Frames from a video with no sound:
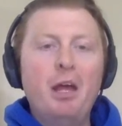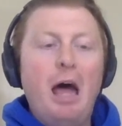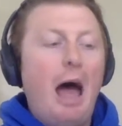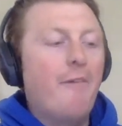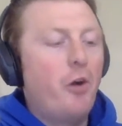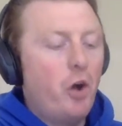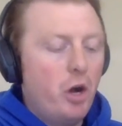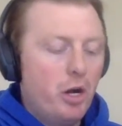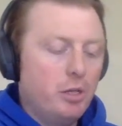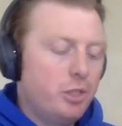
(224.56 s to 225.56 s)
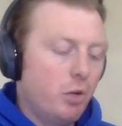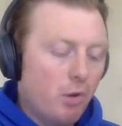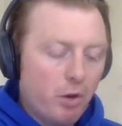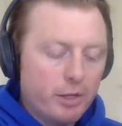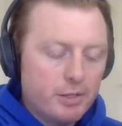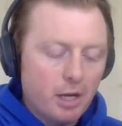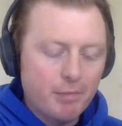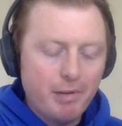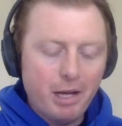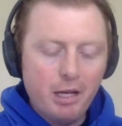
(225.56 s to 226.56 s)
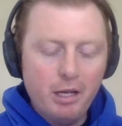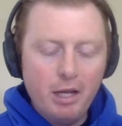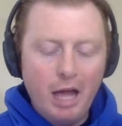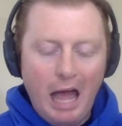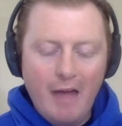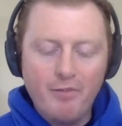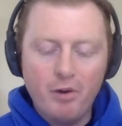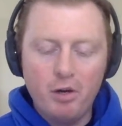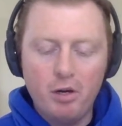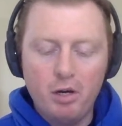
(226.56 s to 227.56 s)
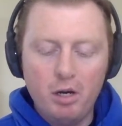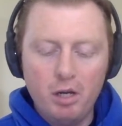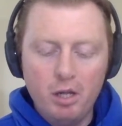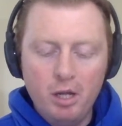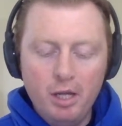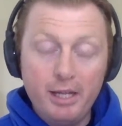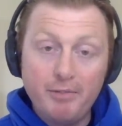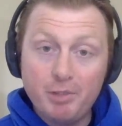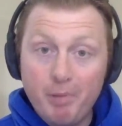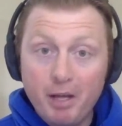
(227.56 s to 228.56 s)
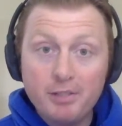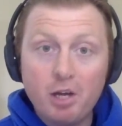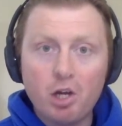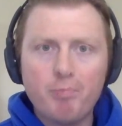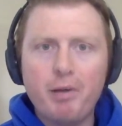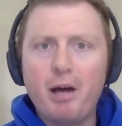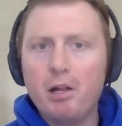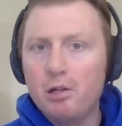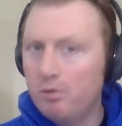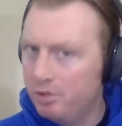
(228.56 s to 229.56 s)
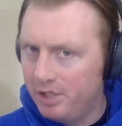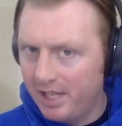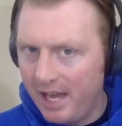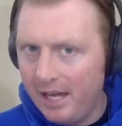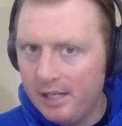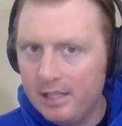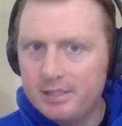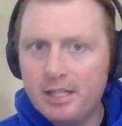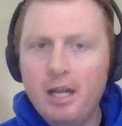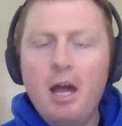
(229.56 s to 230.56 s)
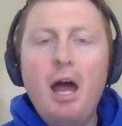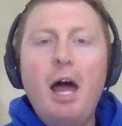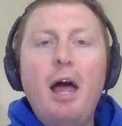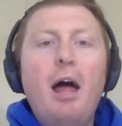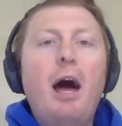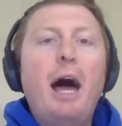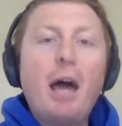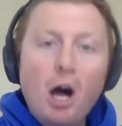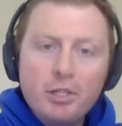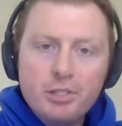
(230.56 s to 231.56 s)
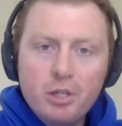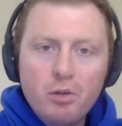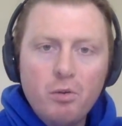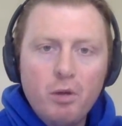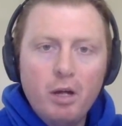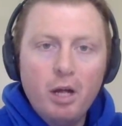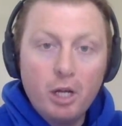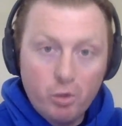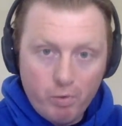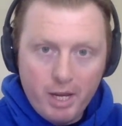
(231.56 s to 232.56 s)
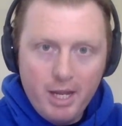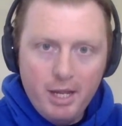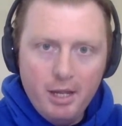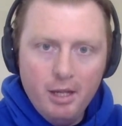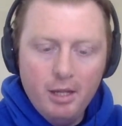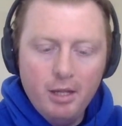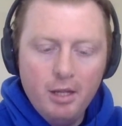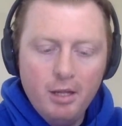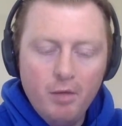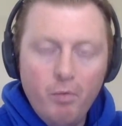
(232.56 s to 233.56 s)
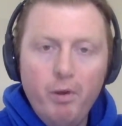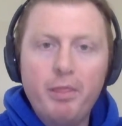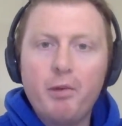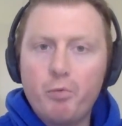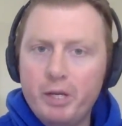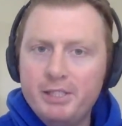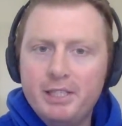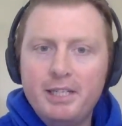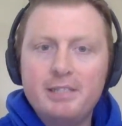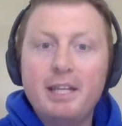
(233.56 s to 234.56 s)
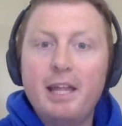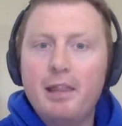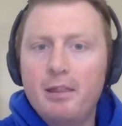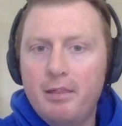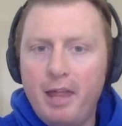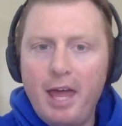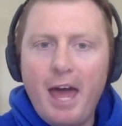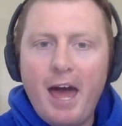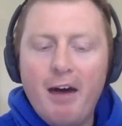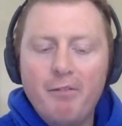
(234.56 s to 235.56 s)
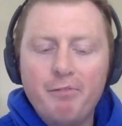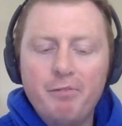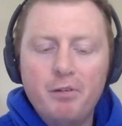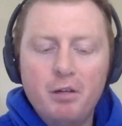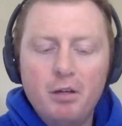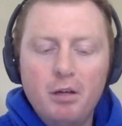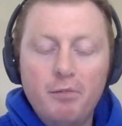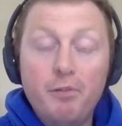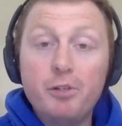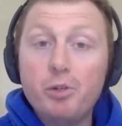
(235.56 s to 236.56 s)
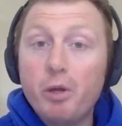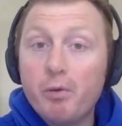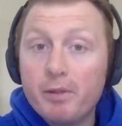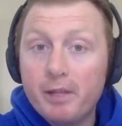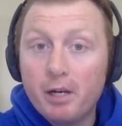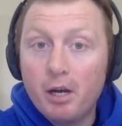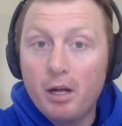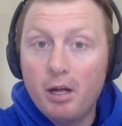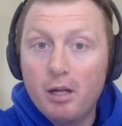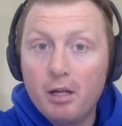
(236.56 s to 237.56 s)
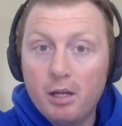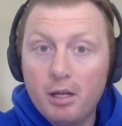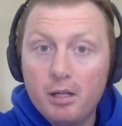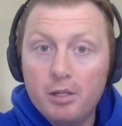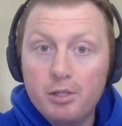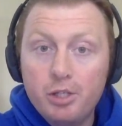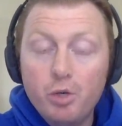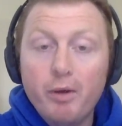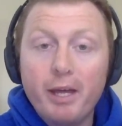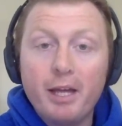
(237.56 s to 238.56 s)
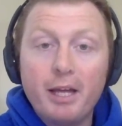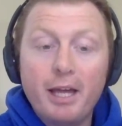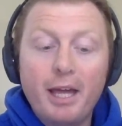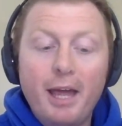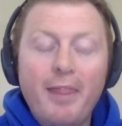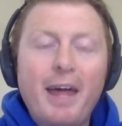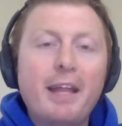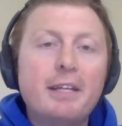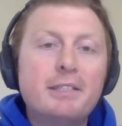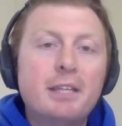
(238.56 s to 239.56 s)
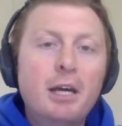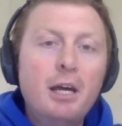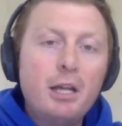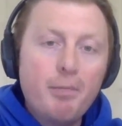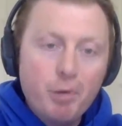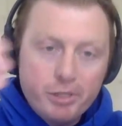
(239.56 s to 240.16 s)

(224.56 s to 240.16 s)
I've heard Joe Rogan talk about it. I've heard Dave Chappelle talk about it. Louis C.K. does it. I also agree with the reasonings that they have for doing what they're doing, and that is you put